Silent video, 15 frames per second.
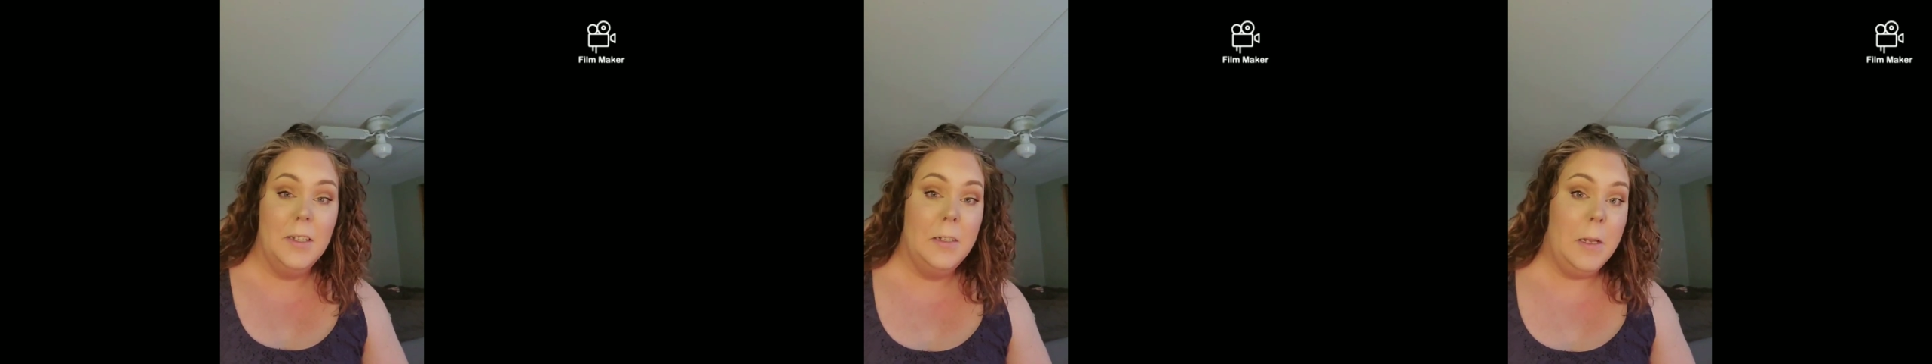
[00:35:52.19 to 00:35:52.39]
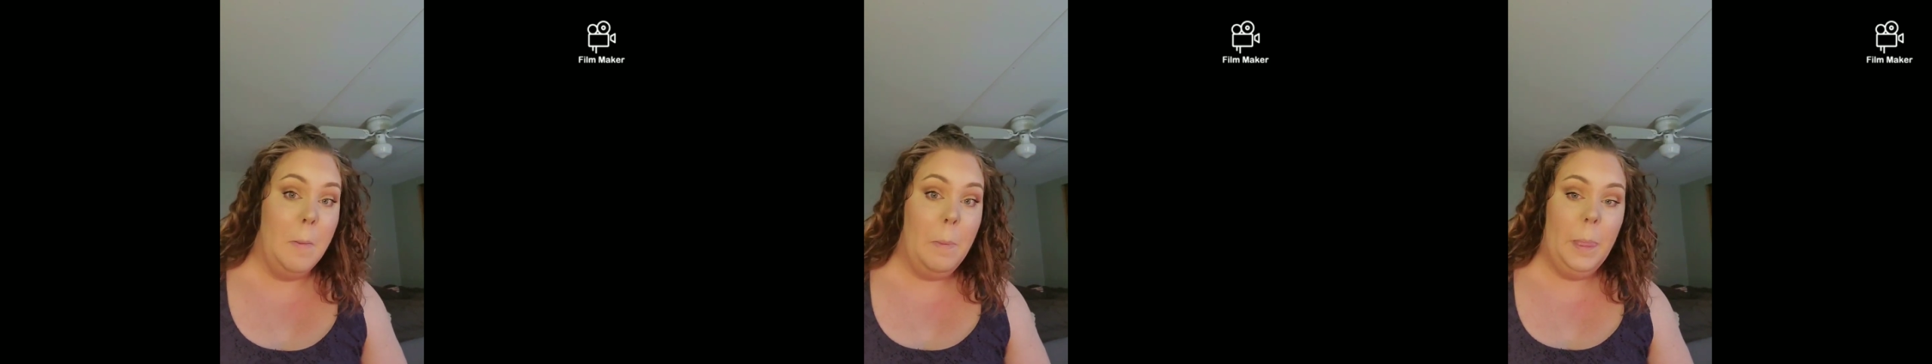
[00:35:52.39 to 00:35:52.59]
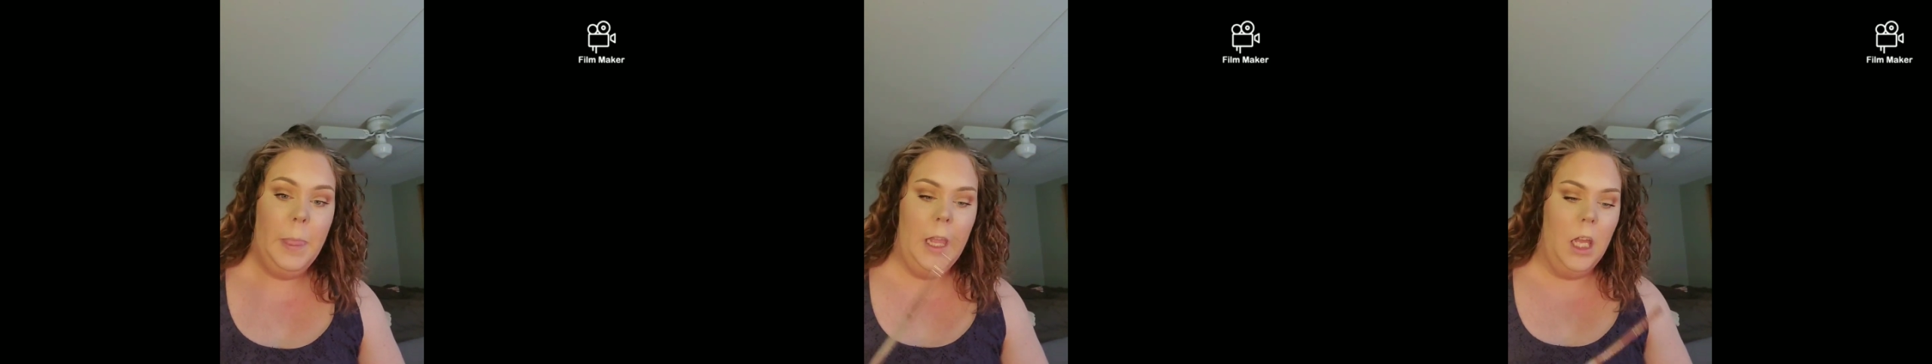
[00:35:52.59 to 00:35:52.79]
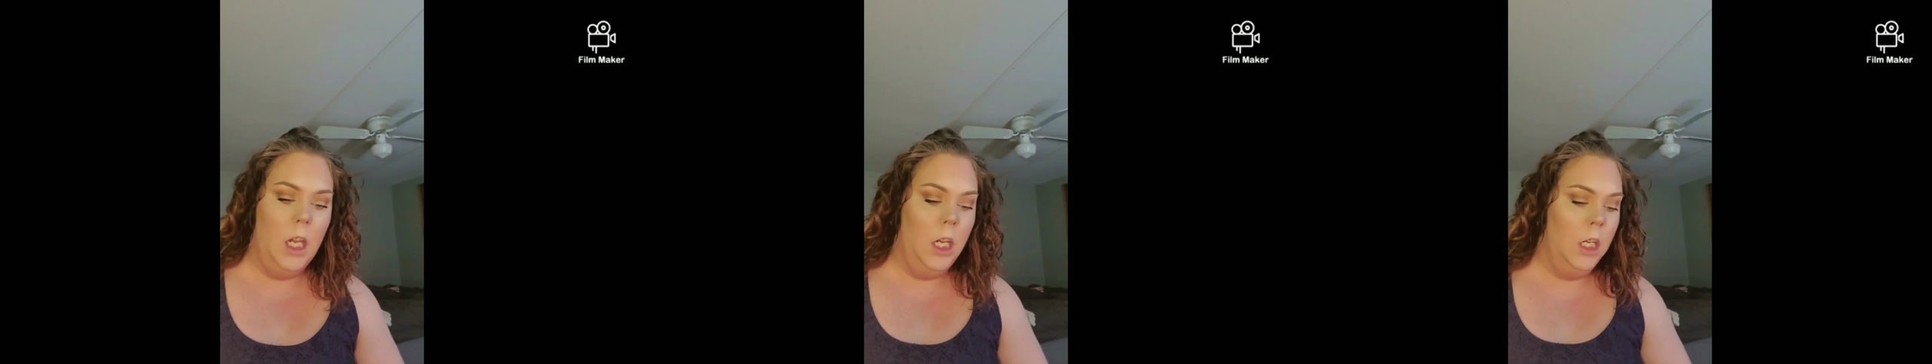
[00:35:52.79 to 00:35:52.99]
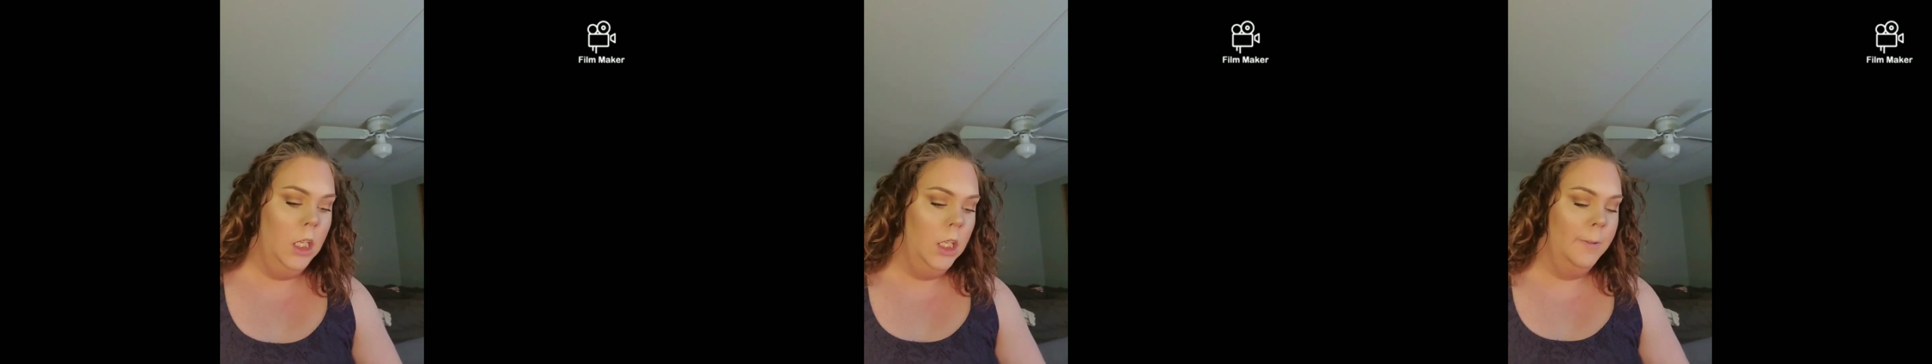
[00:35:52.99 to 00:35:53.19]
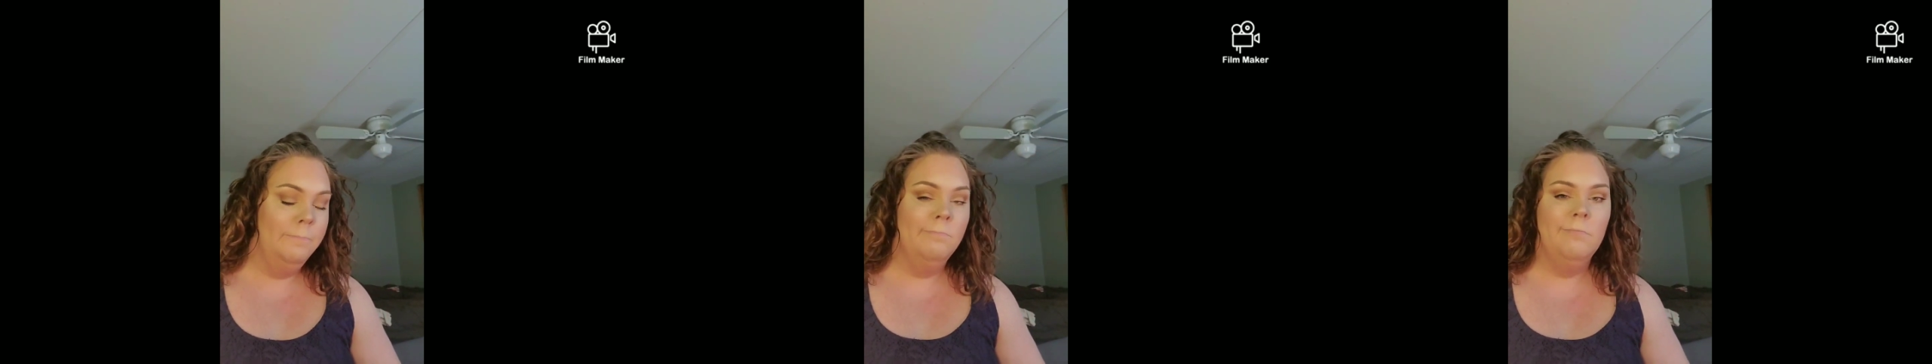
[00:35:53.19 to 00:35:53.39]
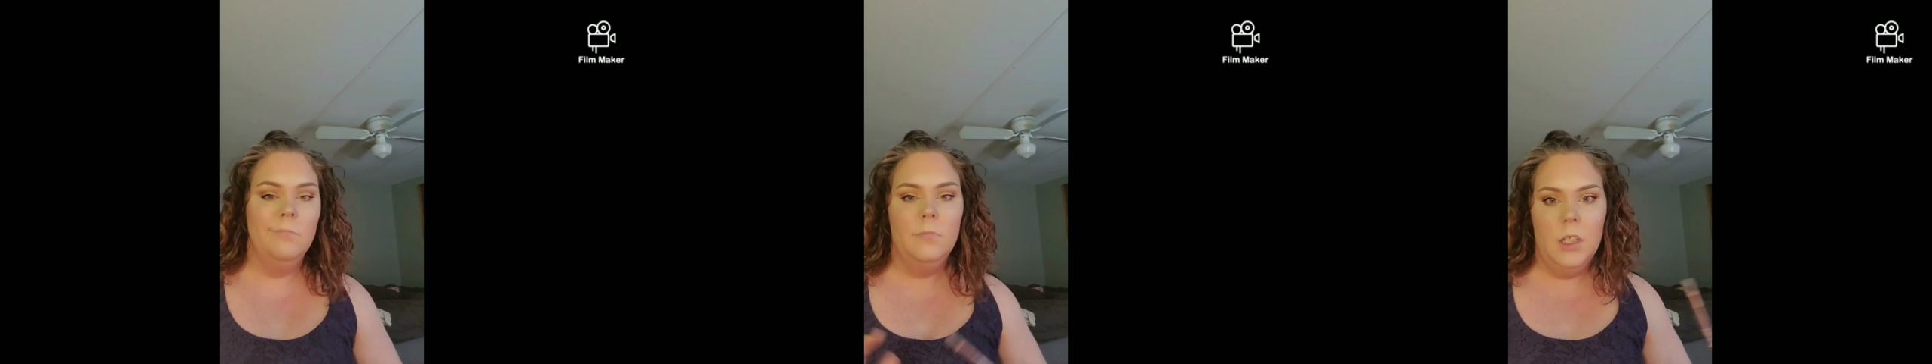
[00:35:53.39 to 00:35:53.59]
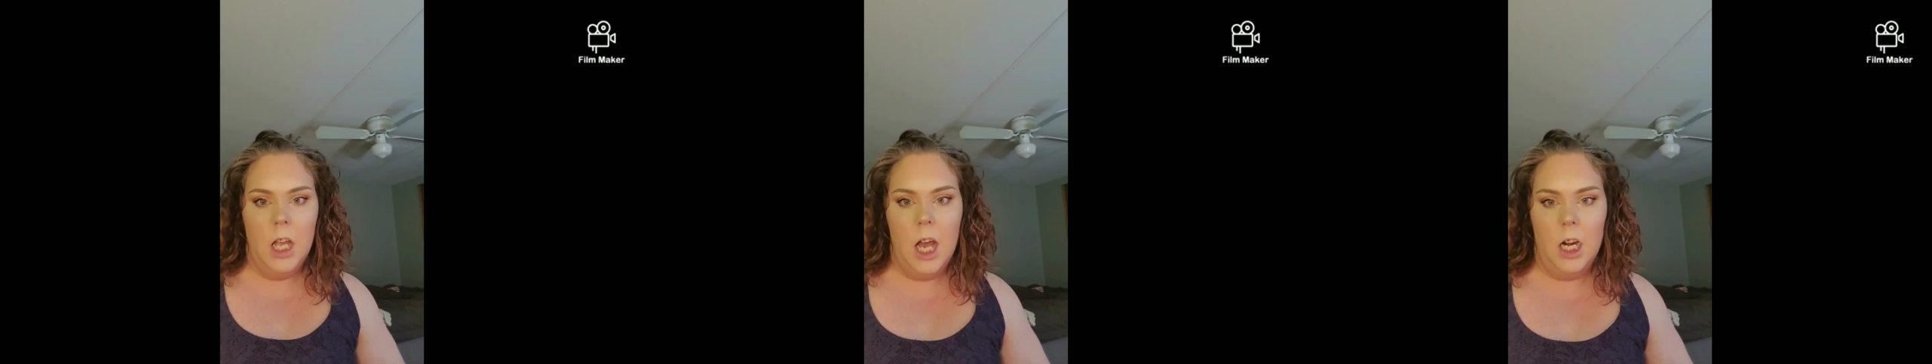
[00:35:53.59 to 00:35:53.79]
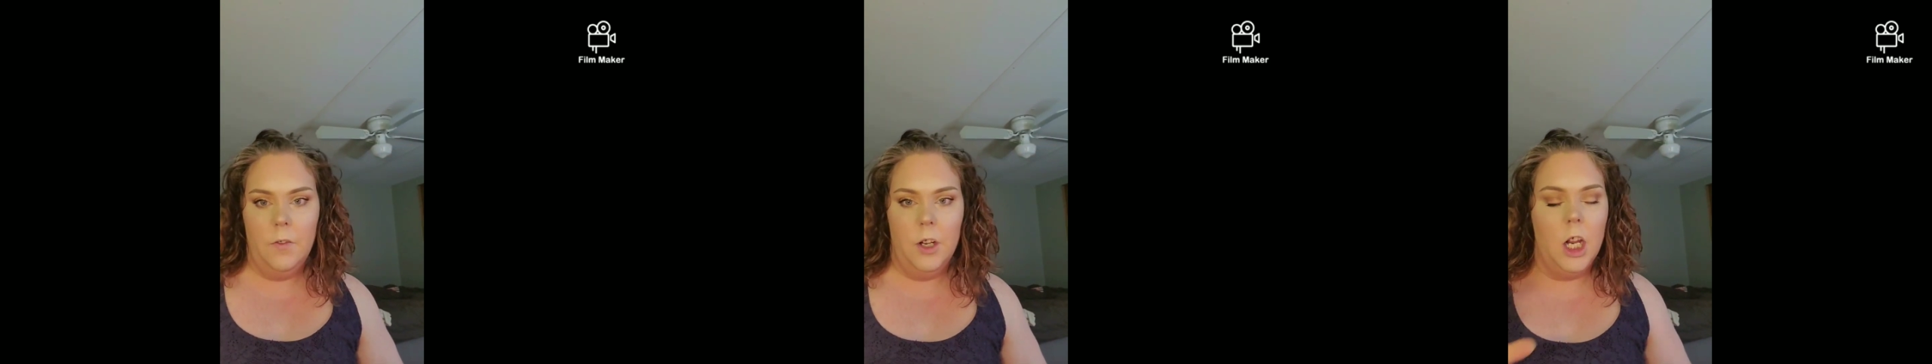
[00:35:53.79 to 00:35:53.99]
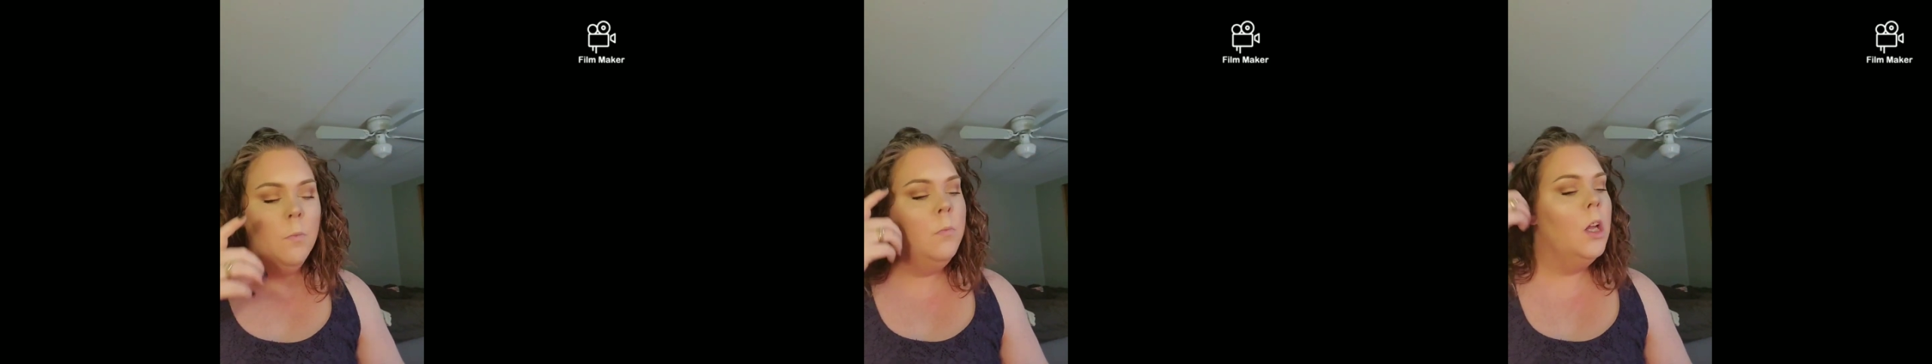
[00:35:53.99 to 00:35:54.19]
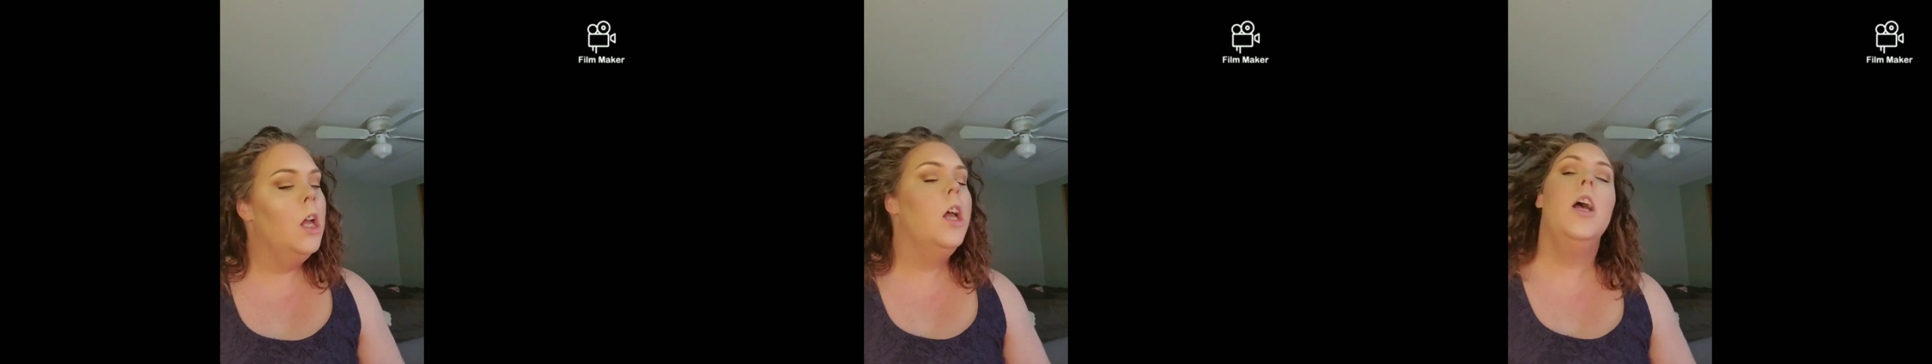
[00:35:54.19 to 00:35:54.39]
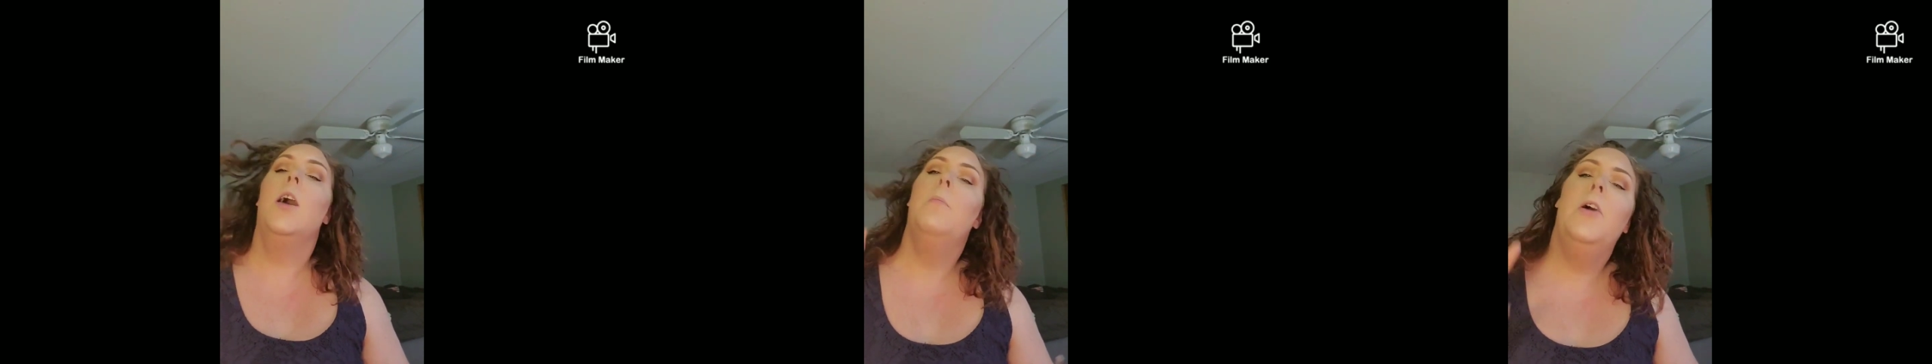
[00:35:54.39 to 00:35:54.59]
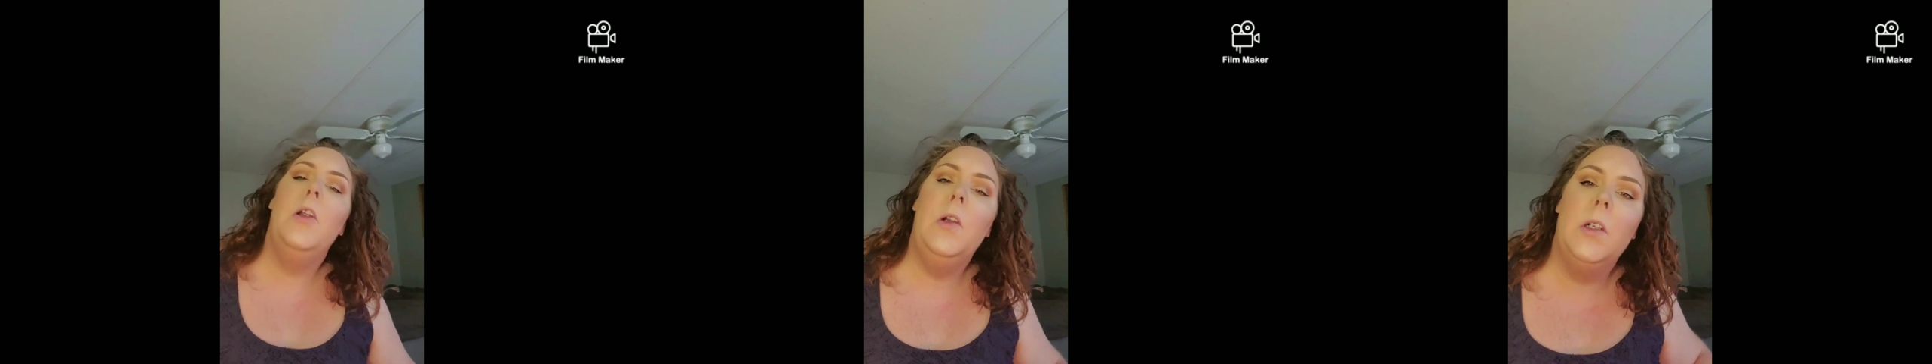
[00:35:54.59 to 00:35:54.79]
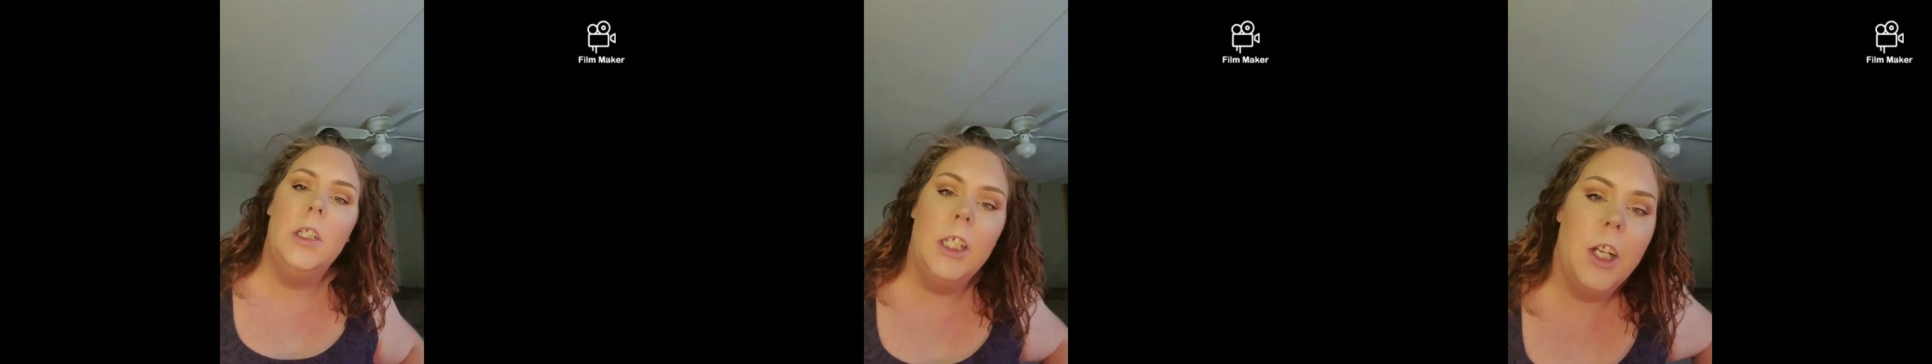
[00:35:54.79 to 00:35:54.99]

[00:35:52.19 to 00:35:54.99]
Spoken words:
something. I don't even know. I bought it on